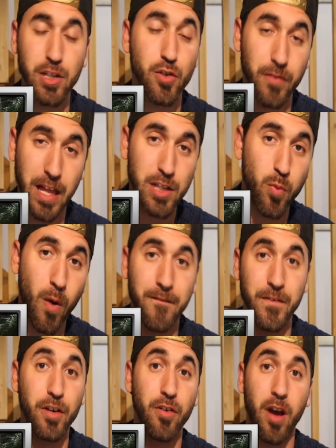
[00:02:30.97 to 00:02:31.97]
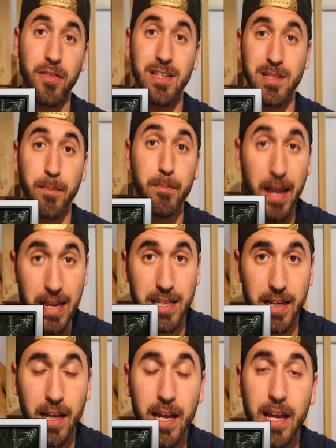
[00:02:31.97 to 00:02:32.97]
So that's why Vigoroth is
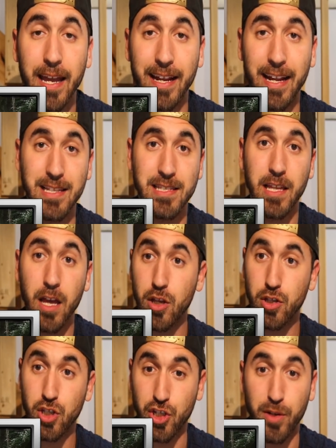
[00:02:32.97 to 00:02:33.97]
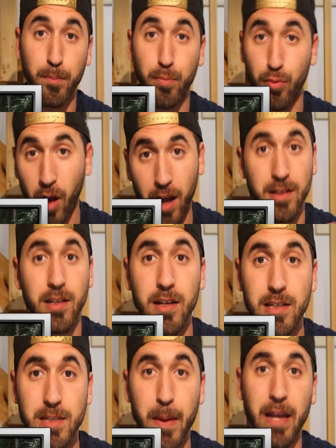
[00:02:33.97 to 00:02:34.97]
amazing against such a broad
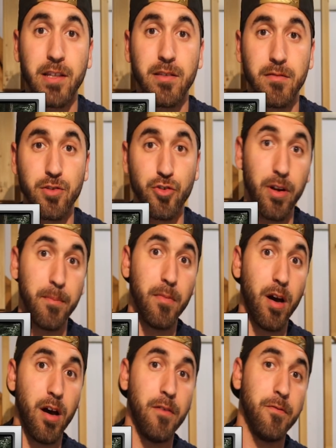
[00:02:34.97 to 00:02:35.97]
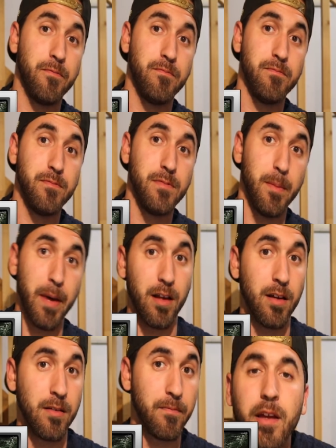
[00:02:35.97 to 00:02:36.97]
spectrum of the meta.